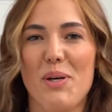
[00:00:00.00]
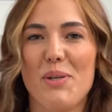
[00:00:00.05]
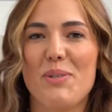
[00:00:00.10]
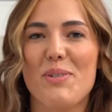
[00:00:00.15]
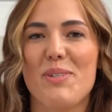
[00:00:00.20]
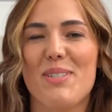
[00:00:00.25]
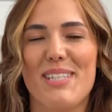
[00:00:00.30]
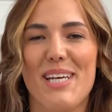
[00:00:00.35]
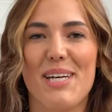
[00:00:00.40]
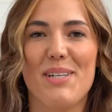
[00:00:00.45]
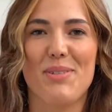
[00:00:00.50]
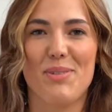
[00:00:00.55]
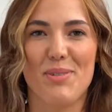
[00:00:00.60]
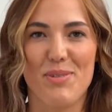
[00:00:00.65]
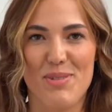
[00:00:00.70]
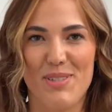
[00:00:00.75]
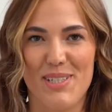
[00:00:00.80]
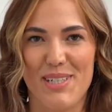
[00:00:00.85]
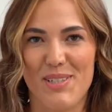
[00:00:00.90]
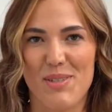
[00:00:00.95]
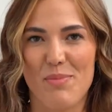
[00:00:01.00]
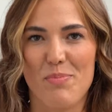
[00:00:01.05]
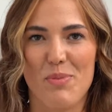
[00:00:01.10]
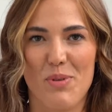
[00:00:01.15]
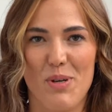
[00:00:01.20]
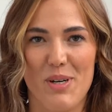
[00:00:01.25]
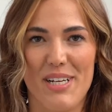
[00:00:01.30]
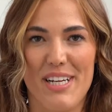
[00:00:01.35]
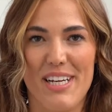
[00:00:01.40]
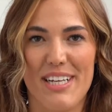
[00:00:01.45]
you start using the
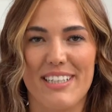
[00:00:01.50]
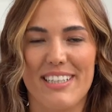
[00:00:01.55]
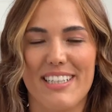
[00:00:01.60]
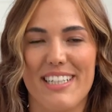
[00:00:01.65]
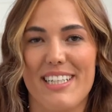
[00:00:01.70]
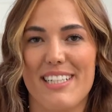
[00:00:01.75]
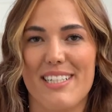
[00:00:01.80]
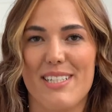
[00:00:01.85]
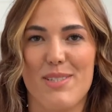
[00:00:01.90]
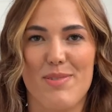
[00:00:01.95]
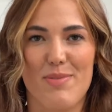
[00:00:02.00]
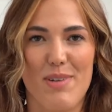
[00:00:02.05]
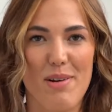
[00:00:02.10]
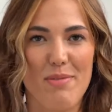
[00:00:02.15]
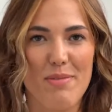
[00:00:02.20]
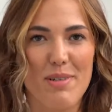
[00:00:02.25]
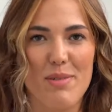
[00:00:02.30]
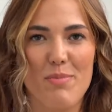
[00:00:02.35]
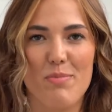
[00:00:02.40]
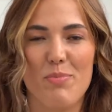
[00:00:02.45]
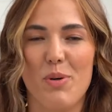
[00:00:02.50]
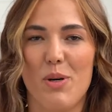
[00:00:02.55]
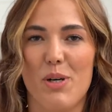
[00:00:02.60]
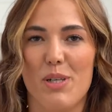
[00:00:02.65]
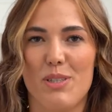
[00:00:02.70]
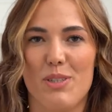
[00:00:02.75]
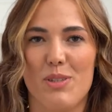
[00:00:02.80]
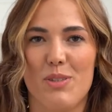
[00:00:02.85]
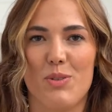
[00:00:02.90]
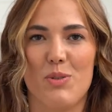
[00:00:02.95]
product, it is very
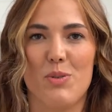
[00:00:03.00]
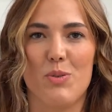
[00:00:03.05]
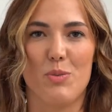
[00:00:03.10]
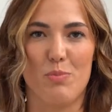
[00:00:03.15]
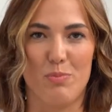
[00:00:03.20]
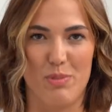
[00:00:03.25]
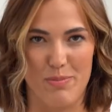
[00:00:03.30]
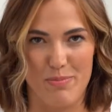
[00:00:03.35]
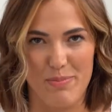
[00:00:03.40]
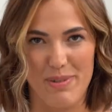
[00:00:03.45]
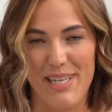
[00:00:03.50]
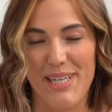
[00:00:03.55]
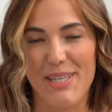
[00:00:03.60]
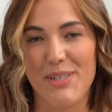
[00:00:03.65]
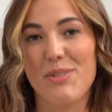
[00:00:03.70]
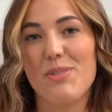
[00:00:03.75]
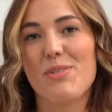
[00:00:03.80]
important to prepare your